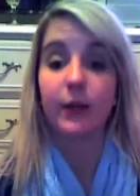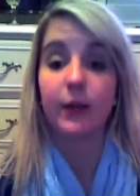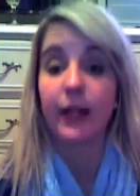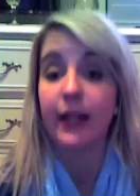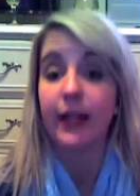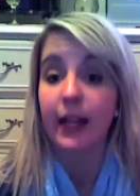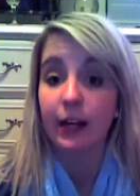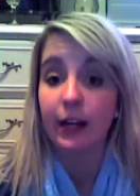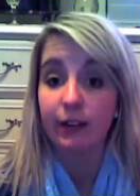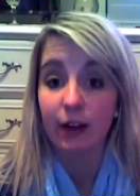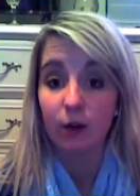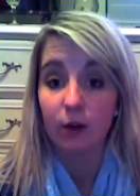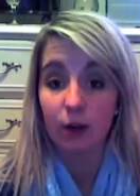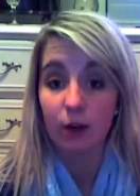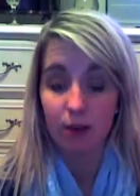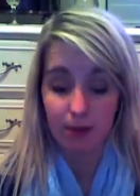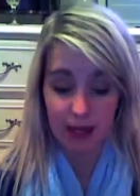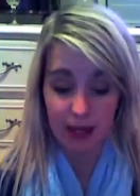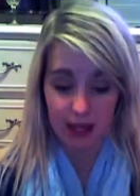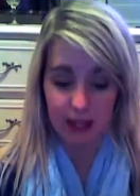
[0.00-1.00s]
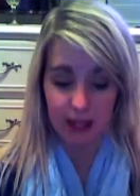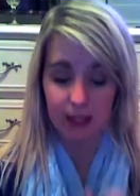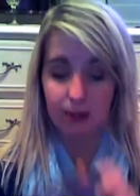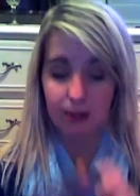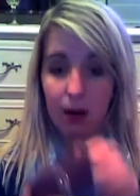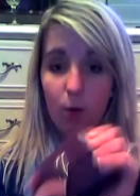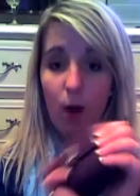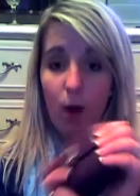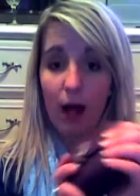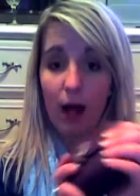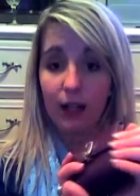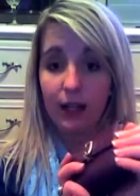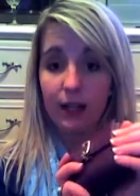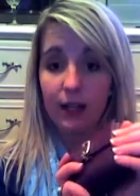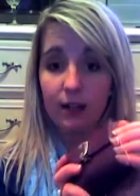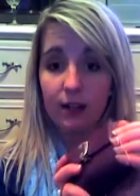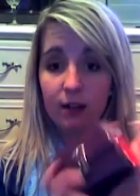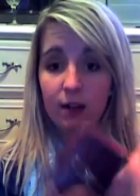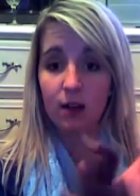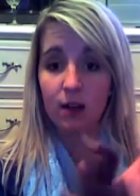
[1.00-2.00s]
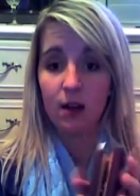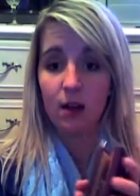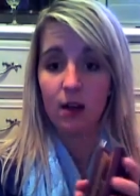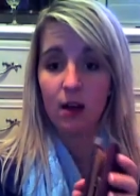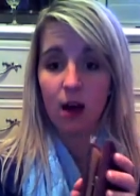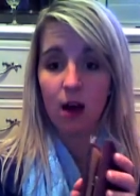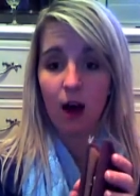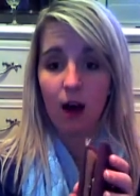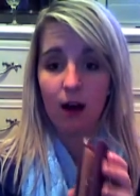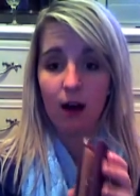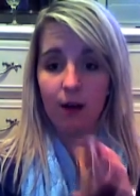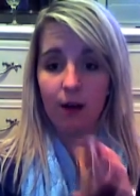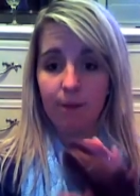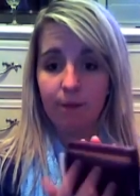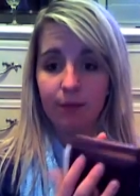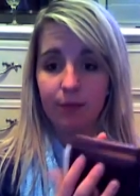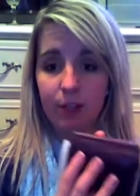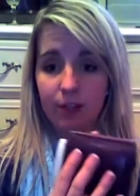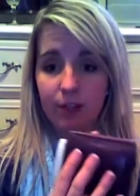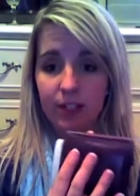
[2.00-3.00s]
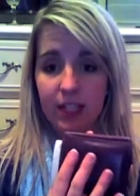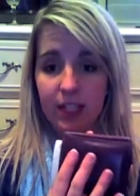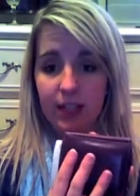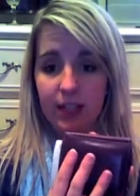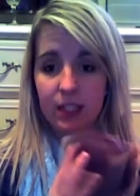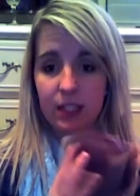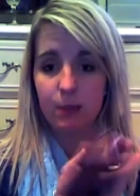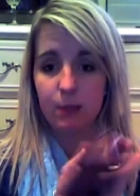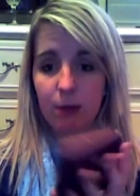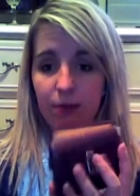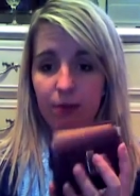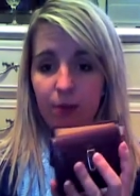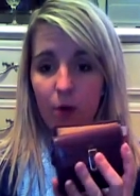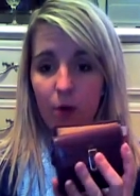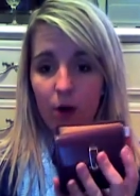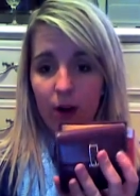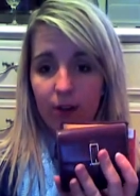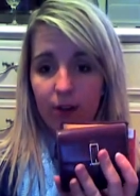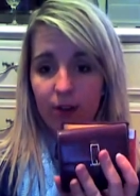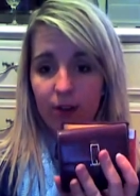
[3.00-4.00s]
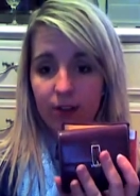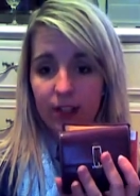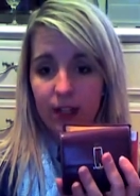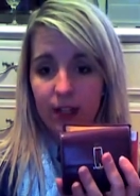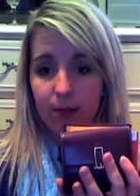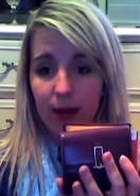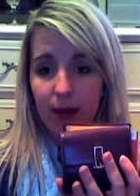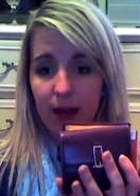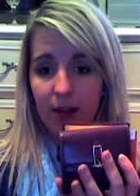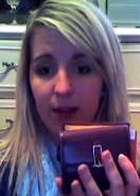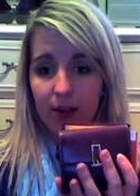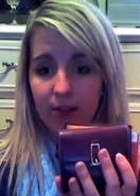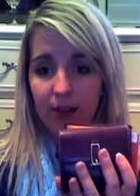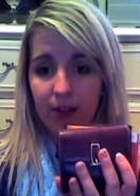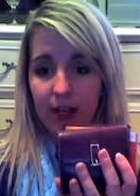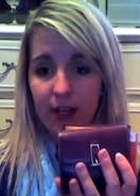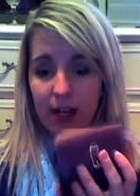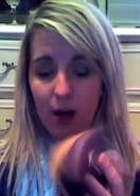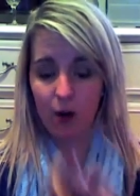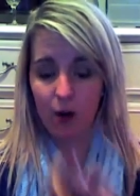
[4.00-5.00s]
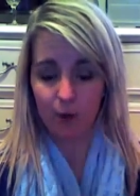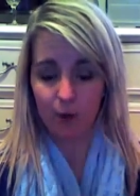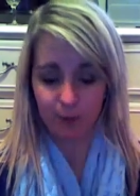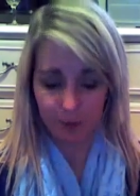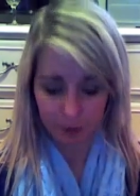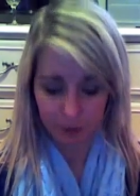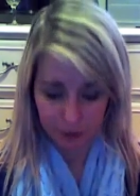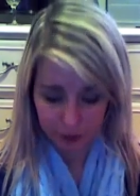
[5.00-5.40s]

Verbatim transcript: what I carry around with me is my wallet. Um, you've seen this before if you've seen my other video.